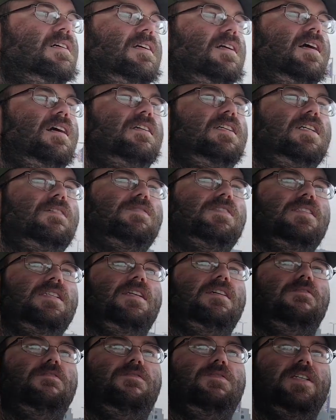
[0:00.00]
I love
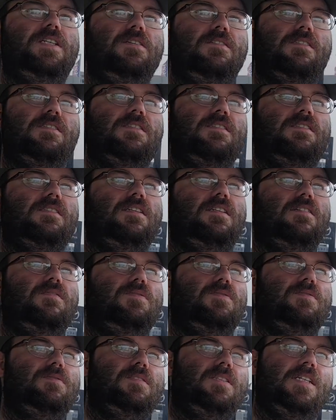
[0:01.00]
seeing fields and stuff,
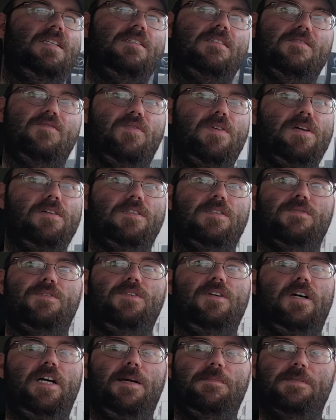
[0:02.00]
and like just fields of
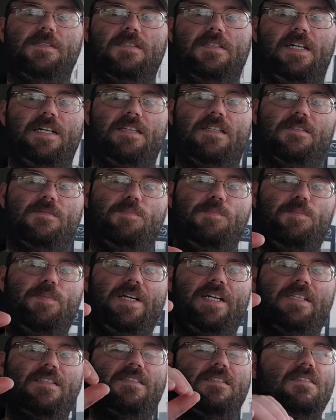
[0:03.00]
crops and like the
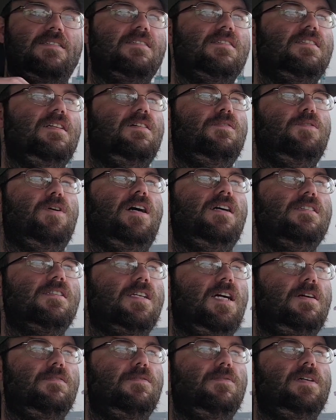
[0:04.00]
mist and stuff rising
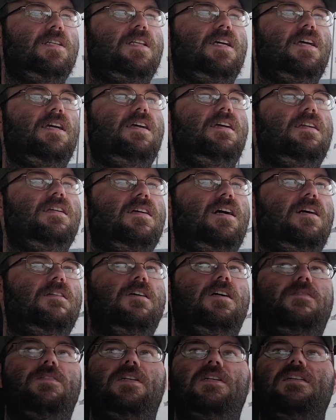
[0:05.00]
off of it in the heat. I
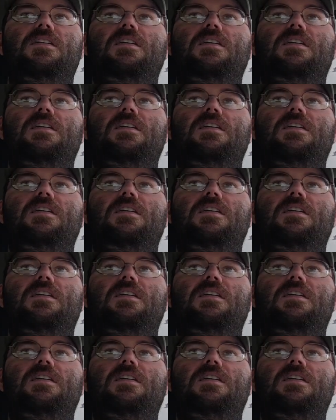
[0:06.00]
love it.